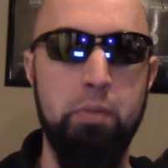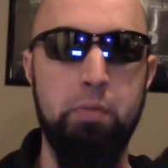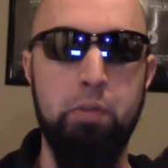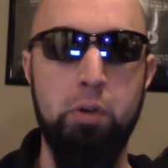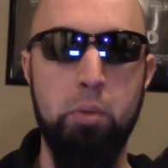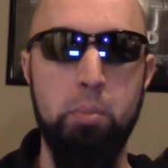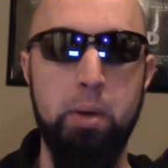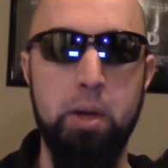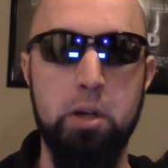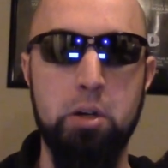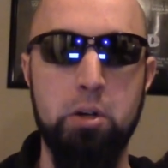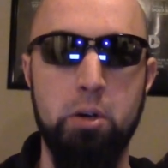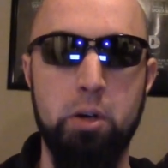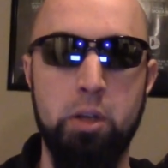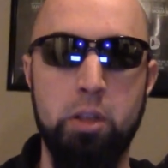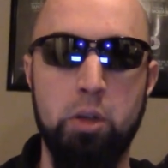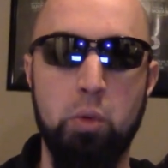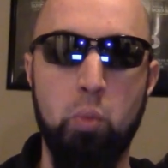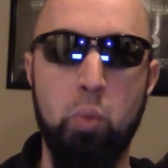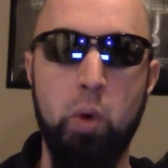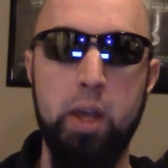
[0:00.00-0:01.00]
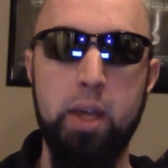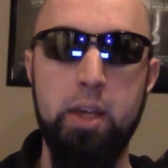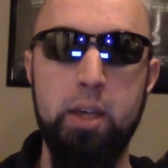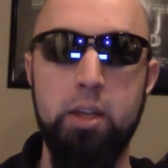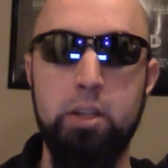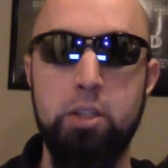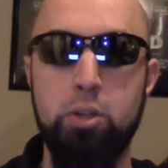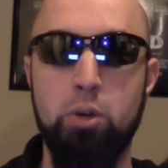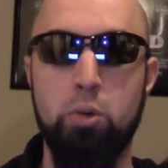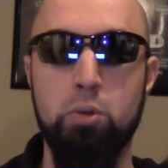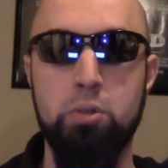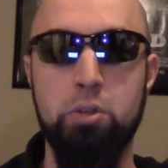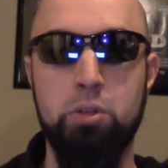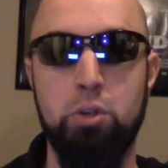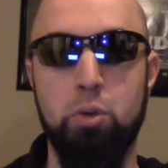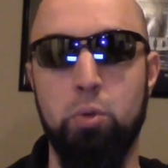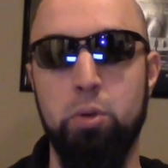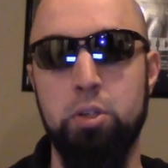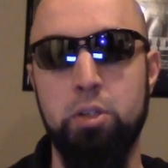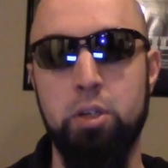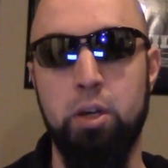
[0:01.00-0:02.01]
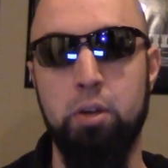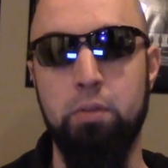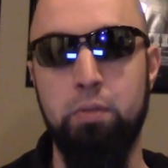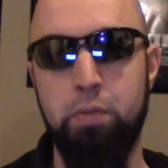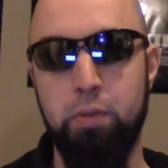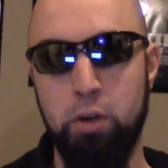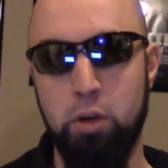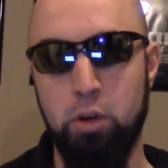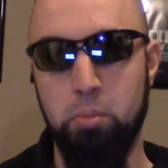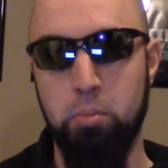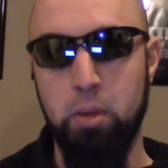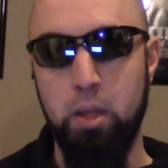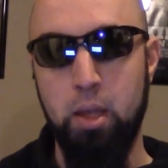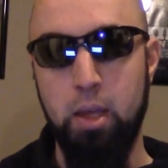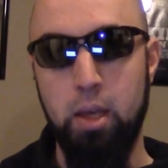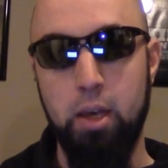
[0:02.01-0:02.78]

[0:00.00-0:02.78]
filmmaker in the way he told stories on film,